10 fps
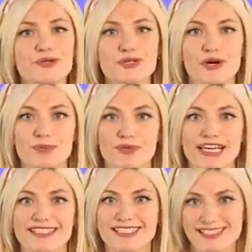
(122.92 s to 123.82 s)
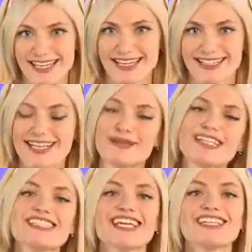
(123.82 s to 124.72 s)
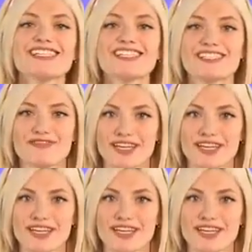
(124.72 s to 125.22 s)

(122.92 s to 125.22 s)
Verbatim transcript: whose home you'd like to see. Now let's get into this